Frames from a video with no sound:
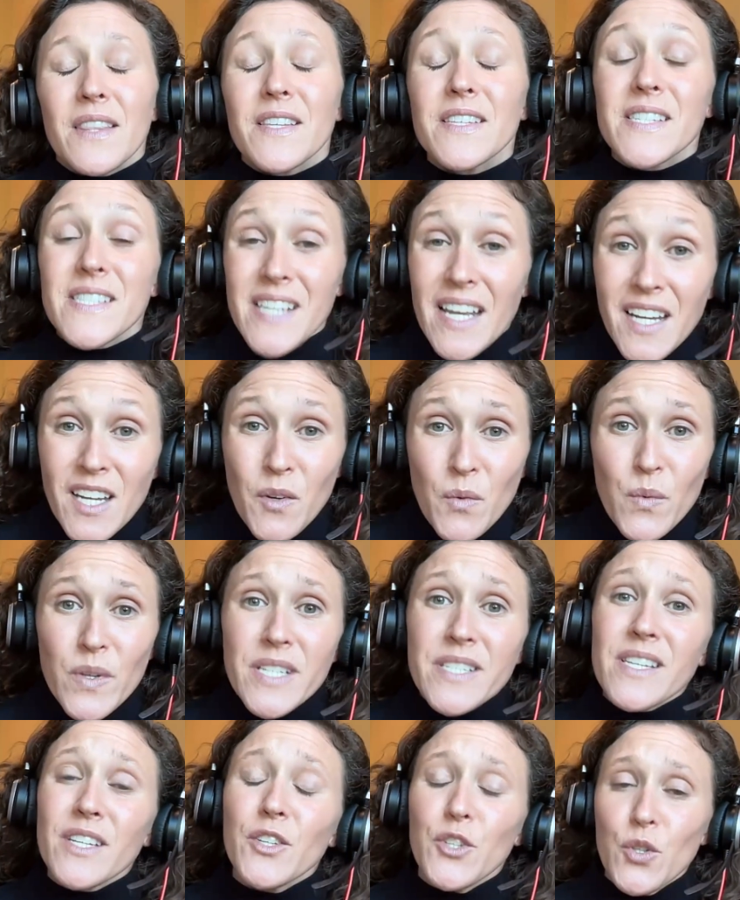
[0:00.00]
The second
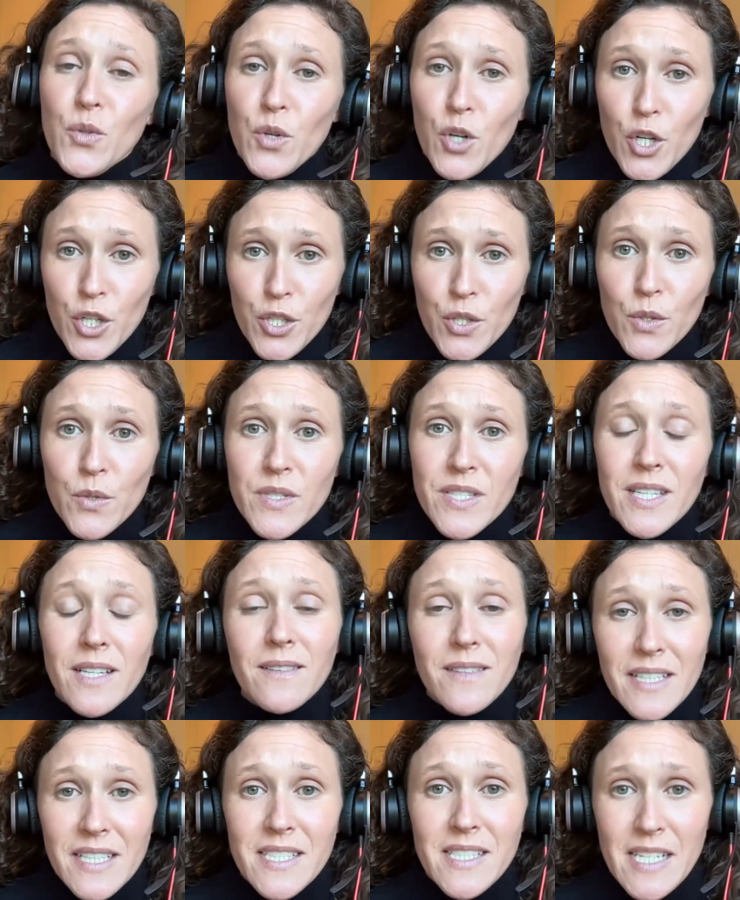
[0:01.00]
reason you could use the
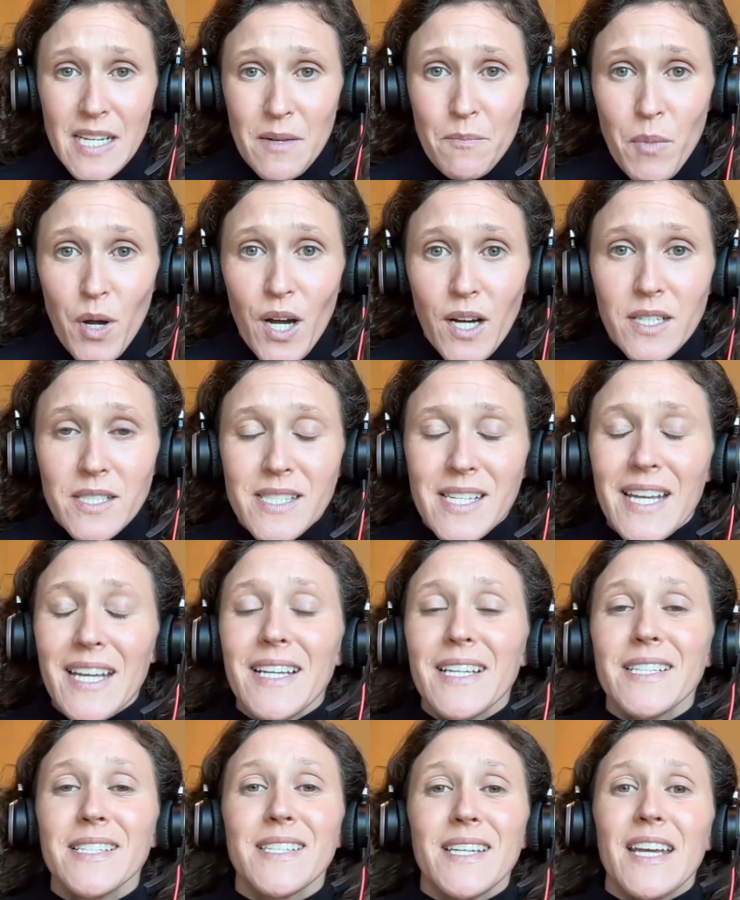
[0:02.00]
leads inbox
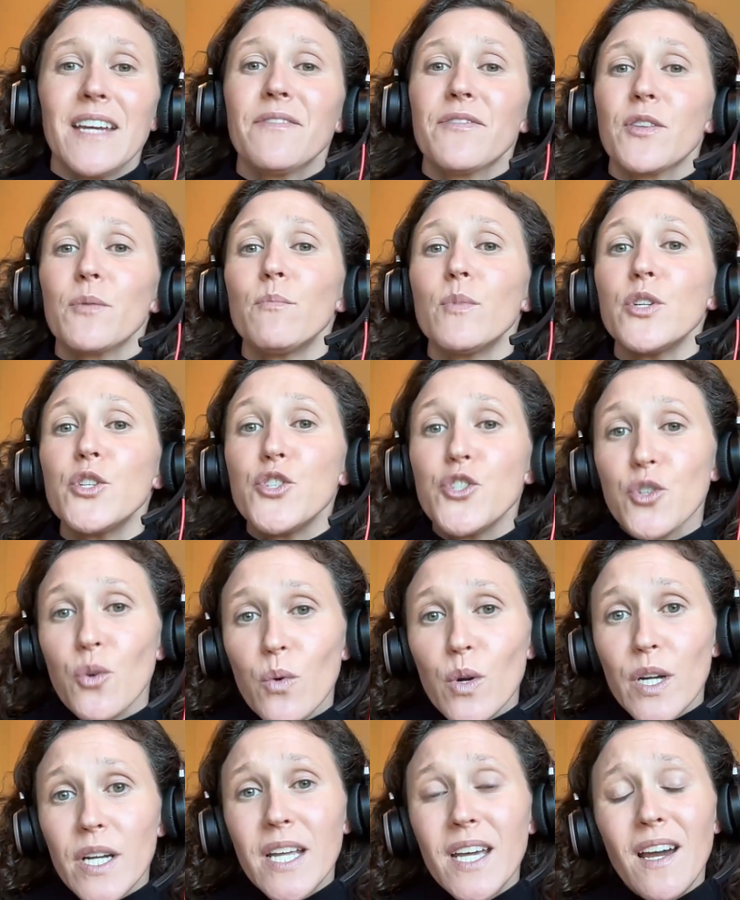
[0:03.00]
is if the
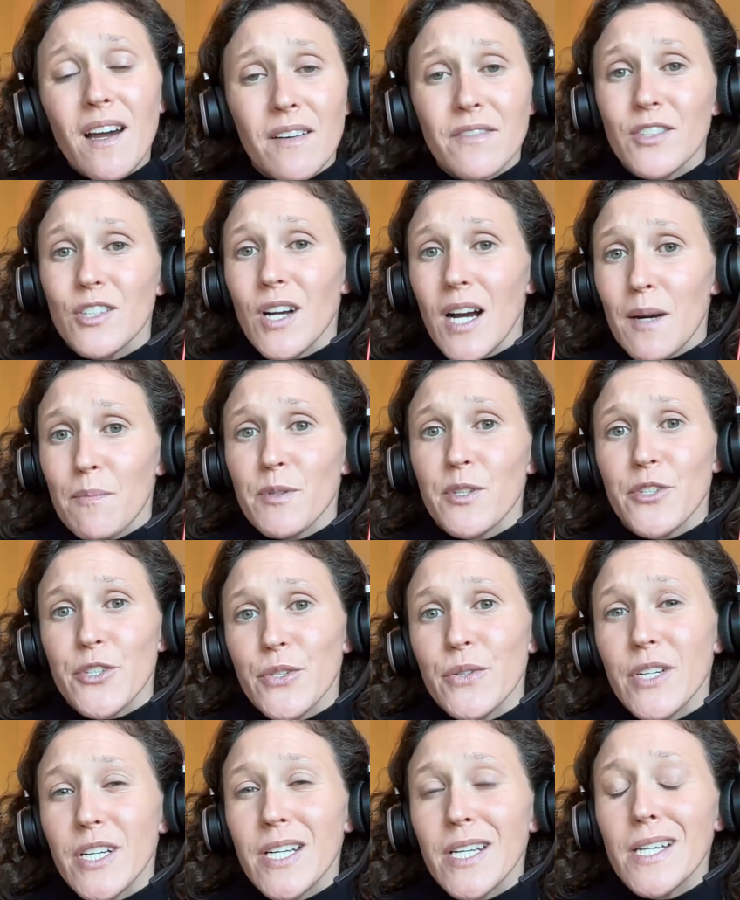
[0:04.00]
majority of your
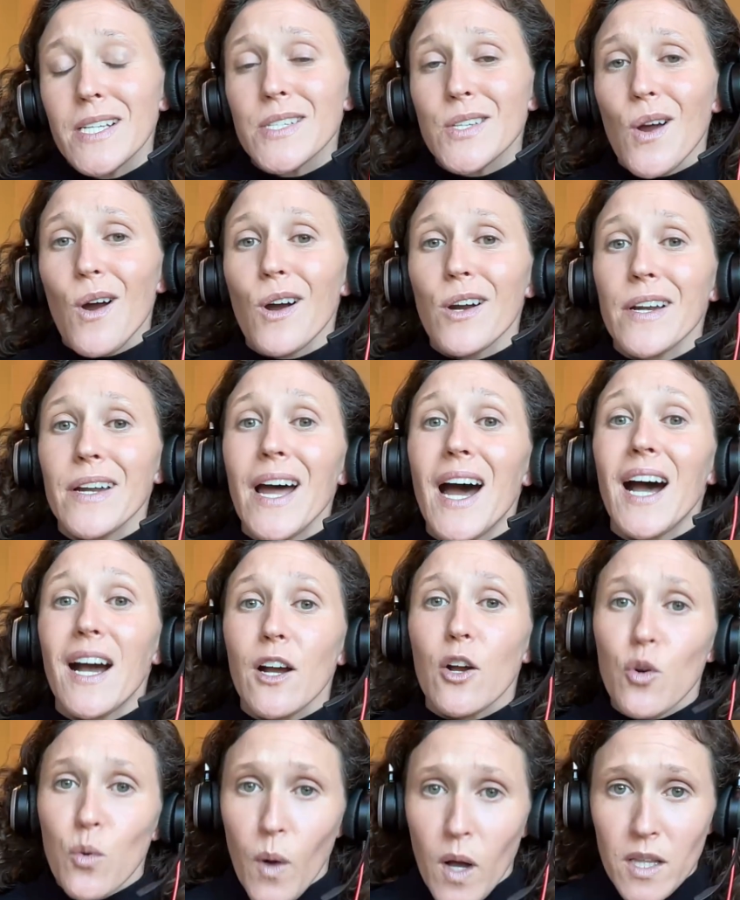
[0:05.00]
opportunities are
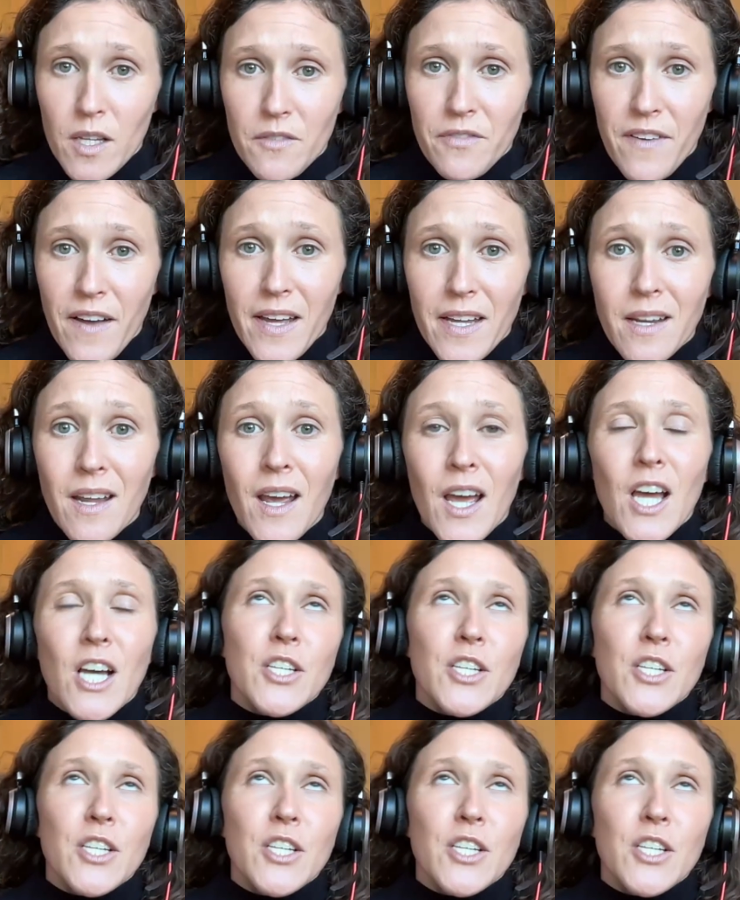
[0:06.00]
not qualified.